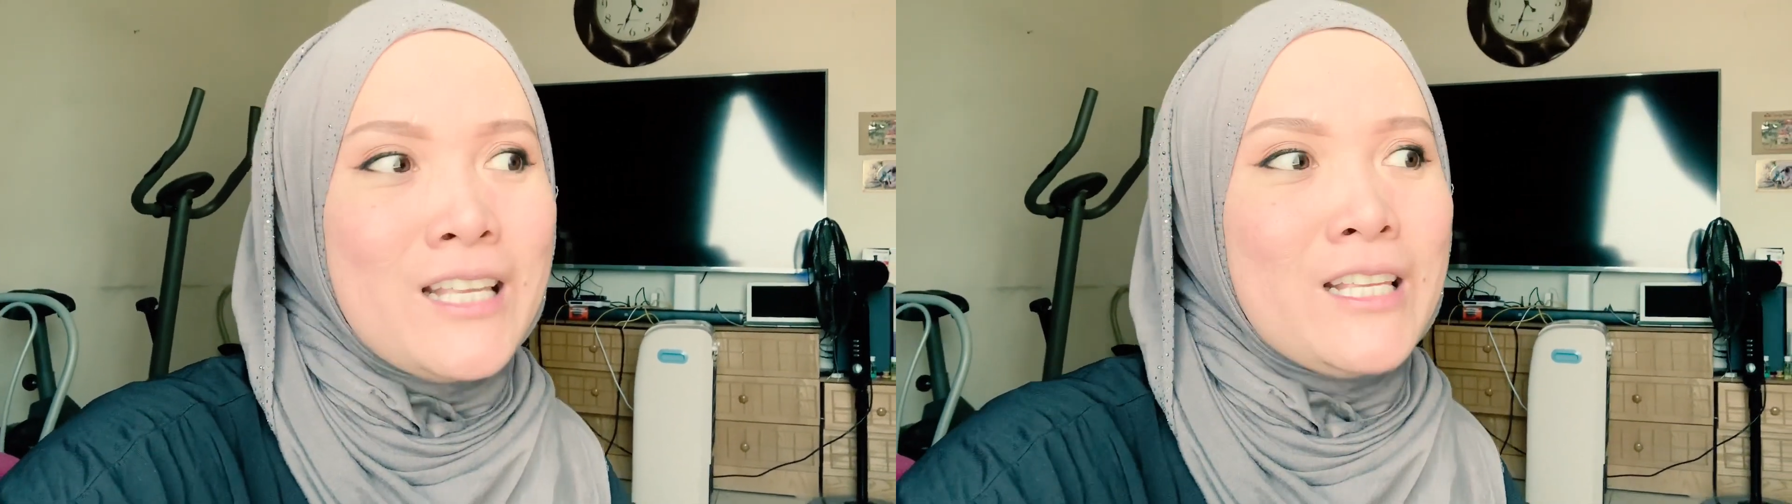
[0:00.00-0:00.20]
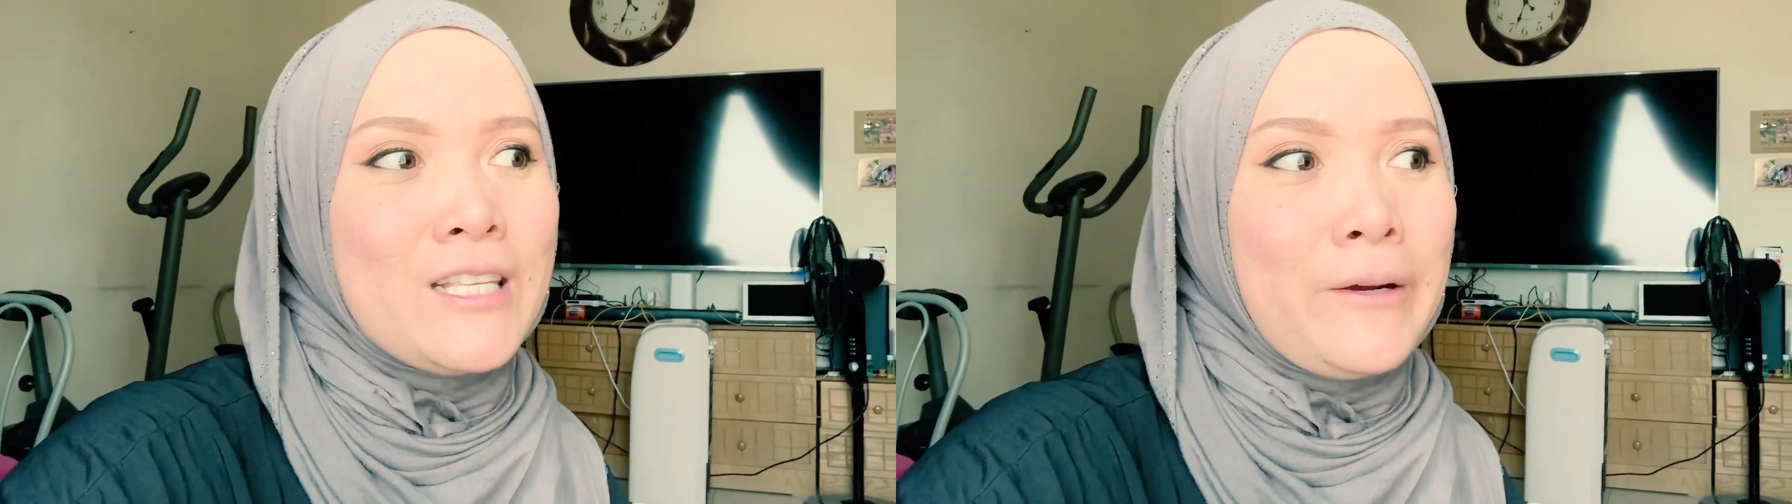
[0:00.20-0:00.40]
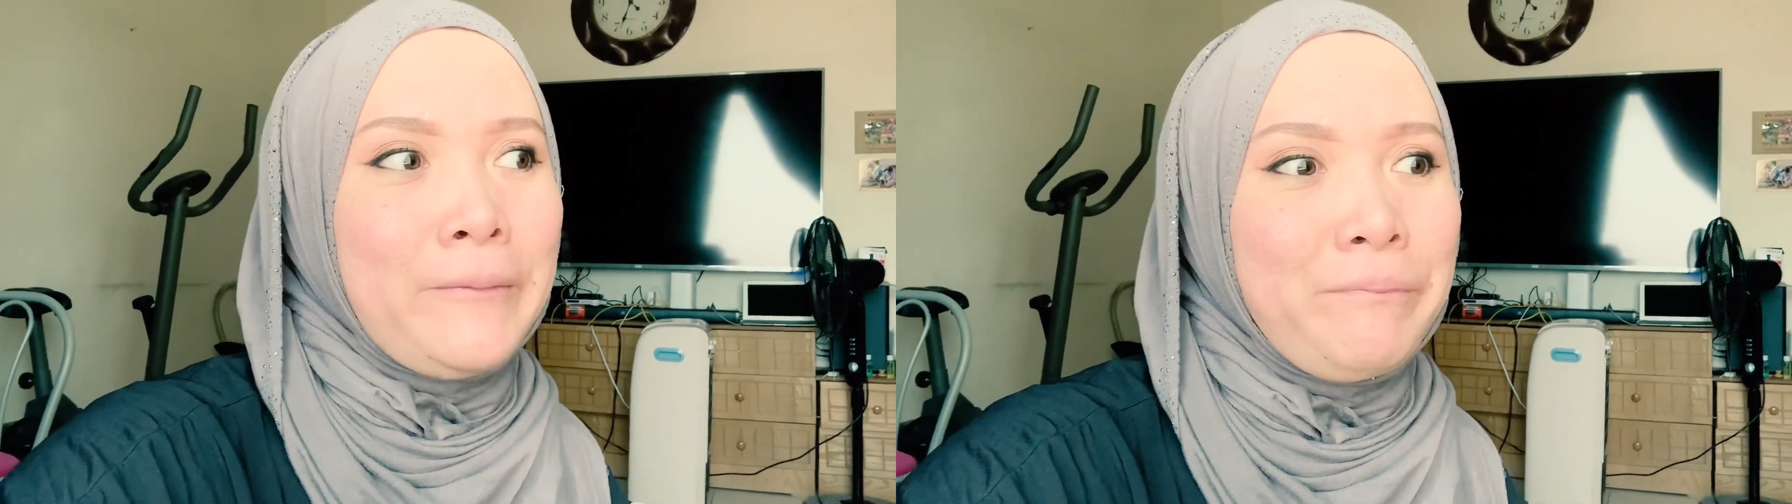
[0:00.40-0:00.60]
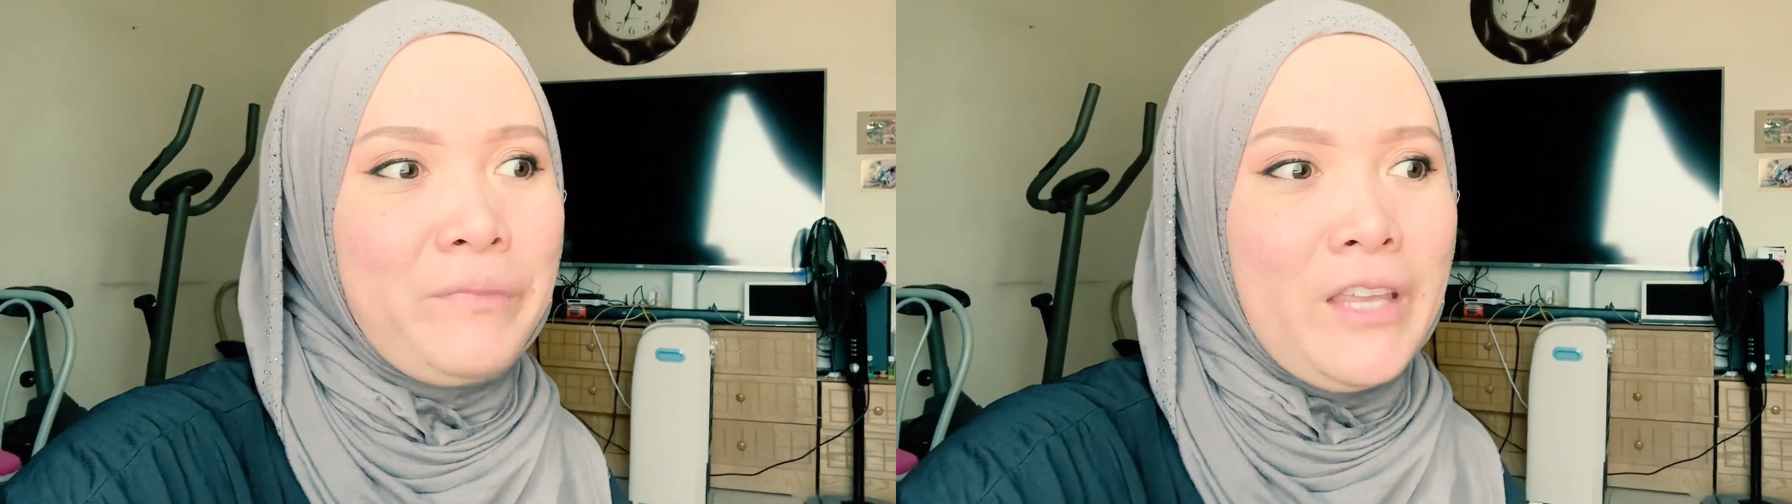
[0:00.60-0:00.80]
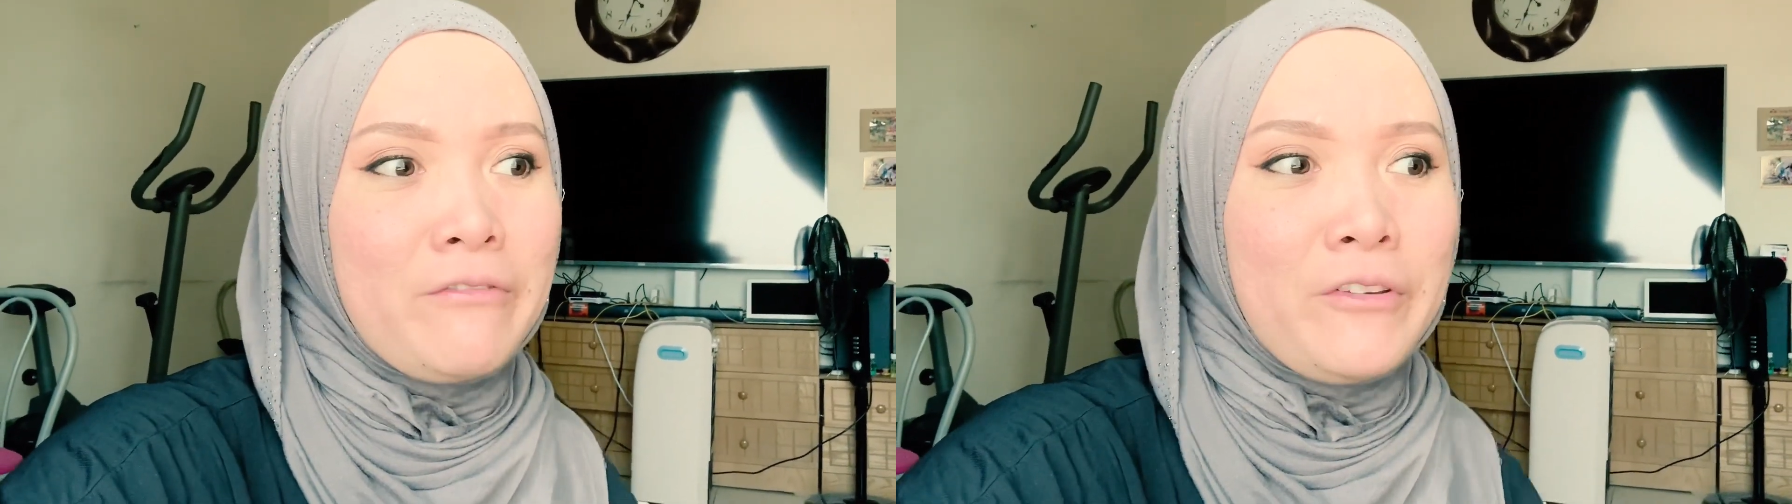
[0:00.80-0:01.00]
So
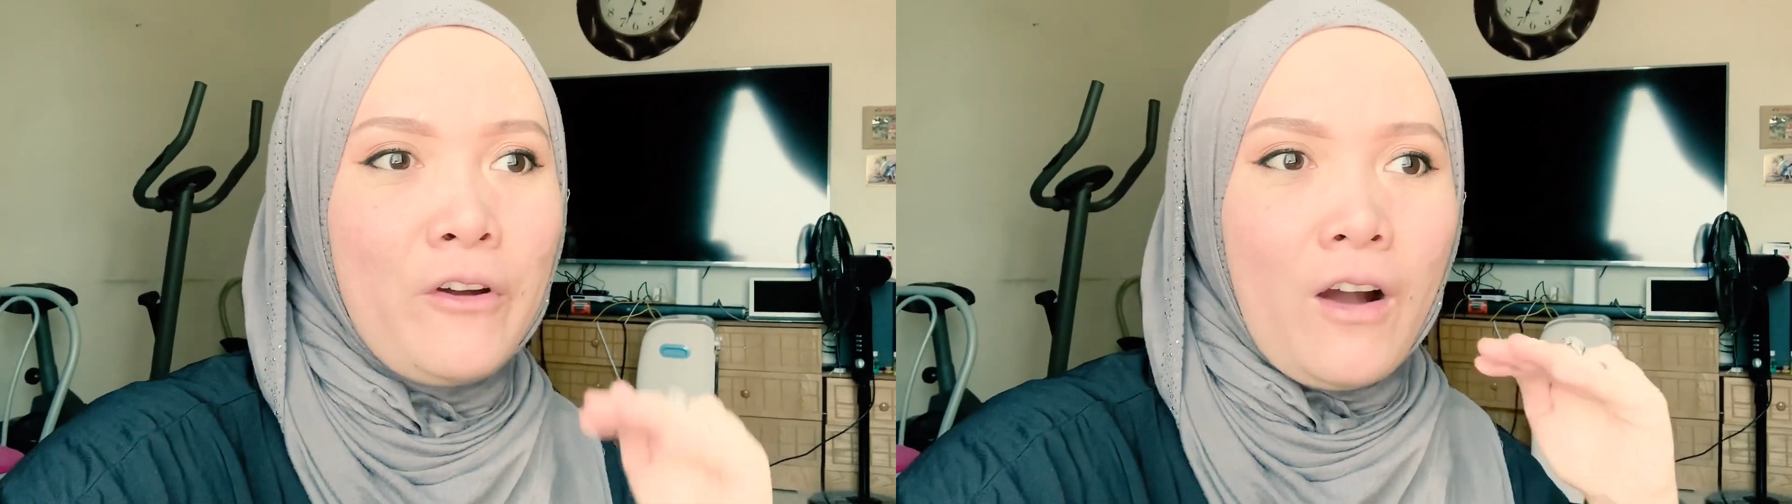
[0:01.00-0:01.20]
if you